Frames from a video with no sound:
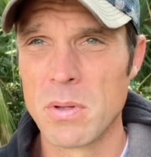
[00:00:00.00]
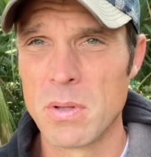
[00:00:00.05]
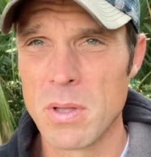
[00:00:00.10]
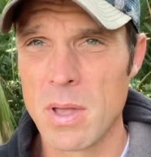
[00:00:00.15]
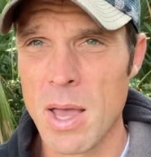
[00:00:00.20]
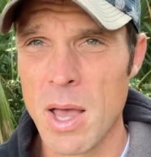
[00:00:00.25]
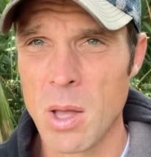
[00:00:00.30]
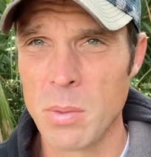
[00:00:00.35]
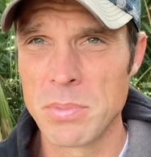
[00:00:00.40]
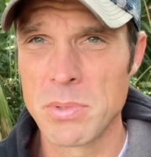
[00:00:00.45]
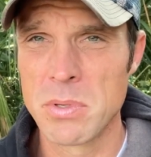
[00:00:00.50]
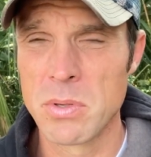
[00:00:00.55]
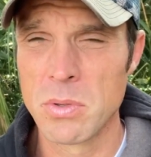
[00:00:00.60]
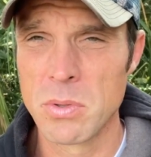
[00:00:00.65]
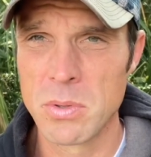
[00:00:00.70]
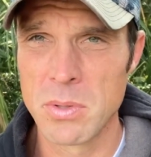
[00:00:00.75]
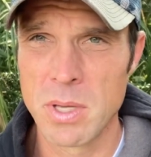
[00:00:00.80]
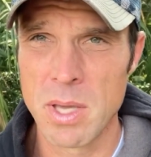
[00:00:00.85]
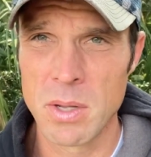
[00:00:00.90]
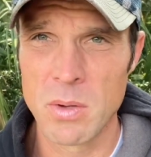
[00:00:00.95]
help
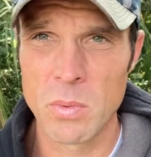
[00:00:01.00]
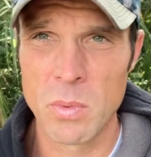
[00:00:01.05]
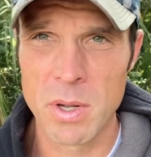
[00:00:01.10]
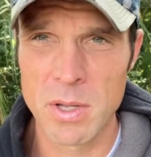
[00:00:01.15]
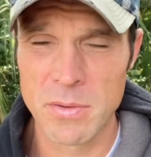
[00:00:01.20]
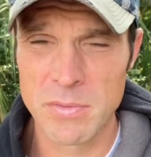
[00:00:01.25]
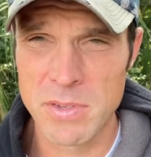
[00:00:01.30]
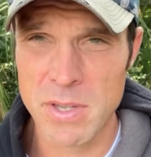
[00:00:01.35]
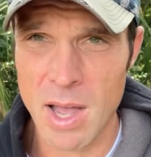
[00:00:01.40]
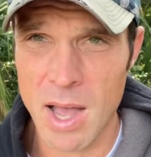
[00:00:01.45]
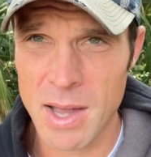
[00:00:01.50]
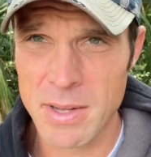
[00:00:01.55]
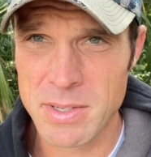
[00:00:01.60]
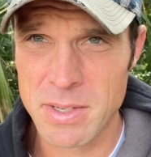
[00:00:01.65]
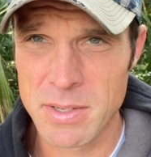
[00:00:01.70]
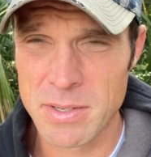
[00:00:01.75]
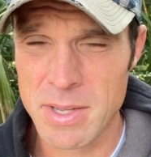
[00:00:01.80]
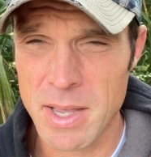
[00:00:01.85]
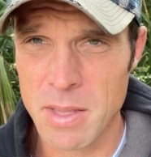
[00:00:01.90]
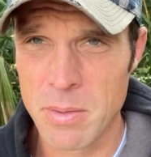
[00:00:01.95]
to get rid of
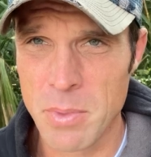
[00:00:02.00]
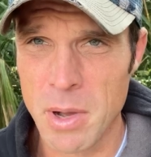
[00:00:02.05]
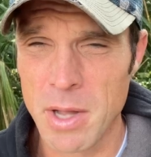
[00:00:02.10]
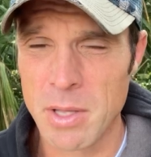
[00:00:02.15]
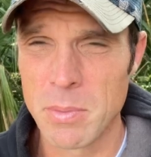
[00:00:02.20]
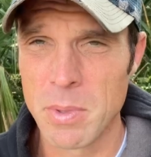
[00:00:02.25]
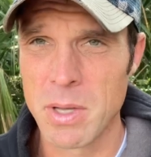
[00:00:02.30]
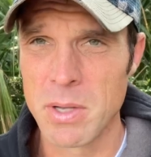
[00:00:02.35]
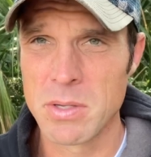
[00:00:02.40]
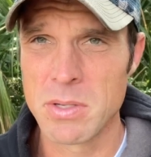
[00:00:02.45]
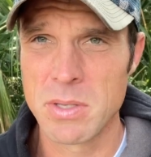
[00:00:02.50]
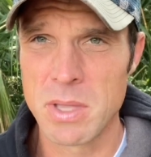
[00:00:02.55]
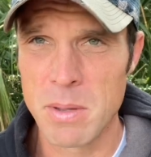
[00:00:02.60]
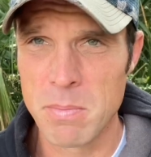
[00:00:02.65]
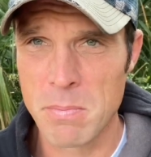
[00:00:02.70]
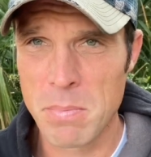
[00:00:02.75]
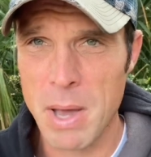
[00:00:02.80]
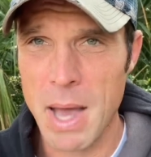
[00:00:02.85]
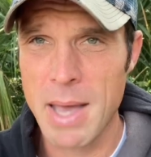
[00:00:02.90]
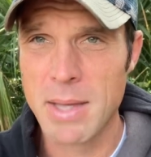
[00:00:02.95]
toxins out of the body because they
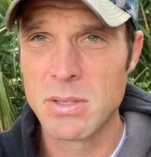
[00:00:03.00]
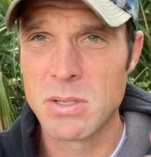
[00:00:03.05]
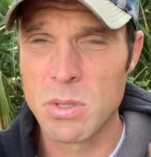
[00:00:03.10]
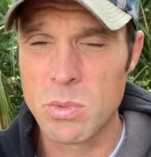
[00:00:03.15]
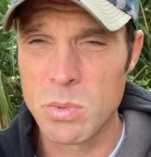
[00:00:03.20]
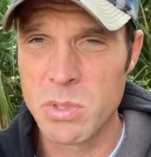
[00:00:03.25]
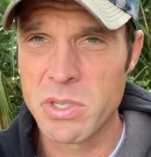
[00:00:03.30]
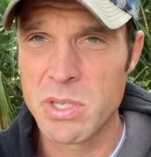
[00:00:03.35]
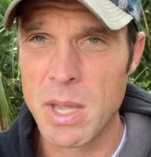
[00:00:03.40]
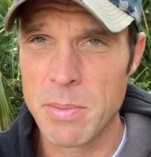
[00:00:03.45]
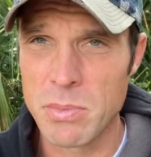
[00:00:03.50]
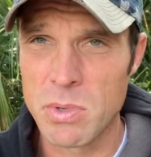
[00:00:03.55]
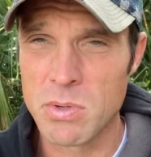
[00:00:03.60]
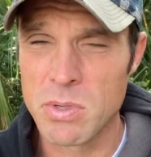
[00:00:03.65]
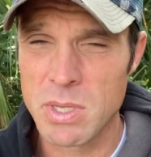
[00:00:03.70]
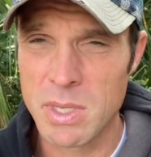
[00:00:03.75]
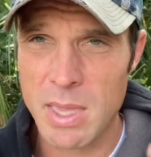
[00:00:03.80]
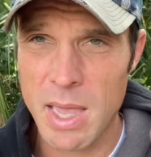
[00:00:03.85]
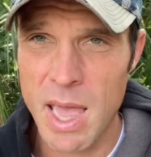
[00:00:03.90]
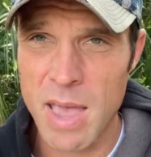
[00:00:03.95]
bind to the receptors
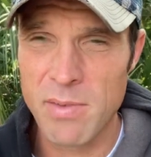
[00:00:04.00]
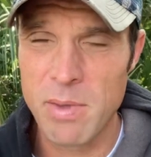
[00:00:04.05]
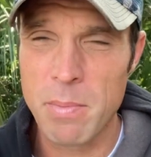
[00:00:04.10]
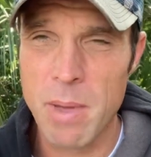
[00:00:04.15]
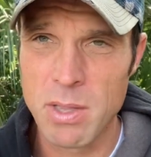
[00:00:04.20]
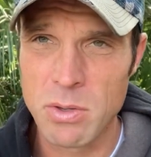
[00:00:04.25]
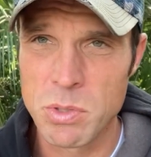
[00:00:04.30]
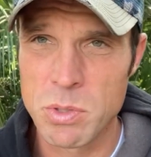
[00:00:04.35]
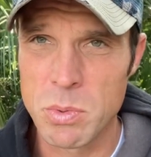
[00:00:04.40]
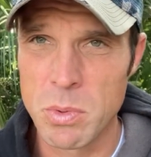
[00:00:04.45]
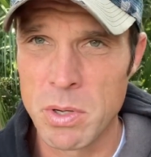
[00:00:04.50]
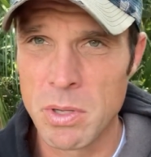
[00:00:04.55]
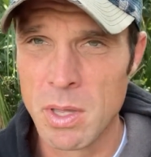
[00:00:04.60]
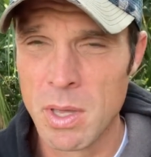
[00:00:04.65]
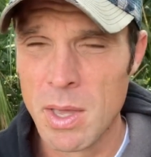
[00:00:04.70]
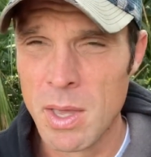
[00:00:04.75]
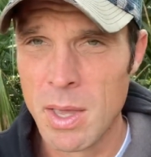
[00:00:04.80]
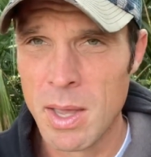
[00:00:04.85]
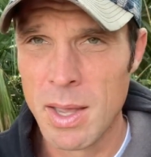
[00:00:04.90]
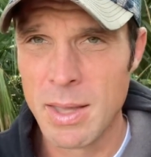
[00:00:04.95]
that the heavy metals would
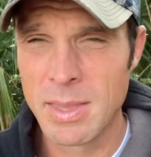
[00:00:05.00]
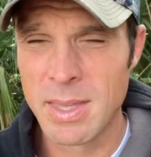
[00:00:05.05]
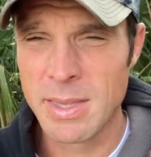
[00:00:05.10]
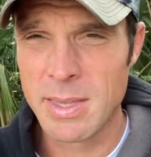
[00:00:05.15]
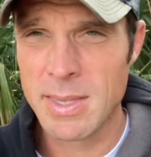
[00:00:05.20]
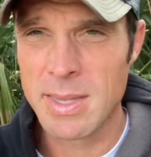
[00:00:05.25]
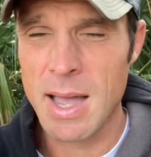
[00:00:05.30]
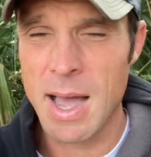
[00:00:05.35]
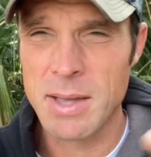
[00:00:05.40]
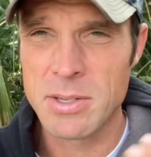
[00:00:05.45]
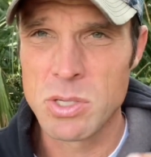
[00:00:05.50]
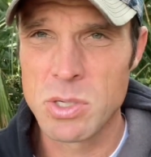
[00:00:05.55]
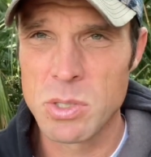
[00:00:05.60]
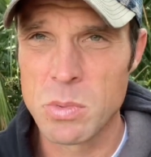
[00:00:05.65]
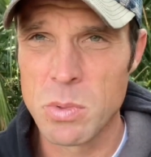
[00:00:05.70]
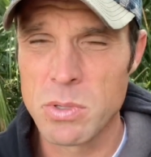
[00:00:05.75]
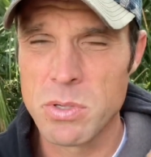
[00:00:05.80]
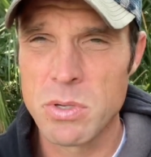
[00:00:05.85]
and the toxins would.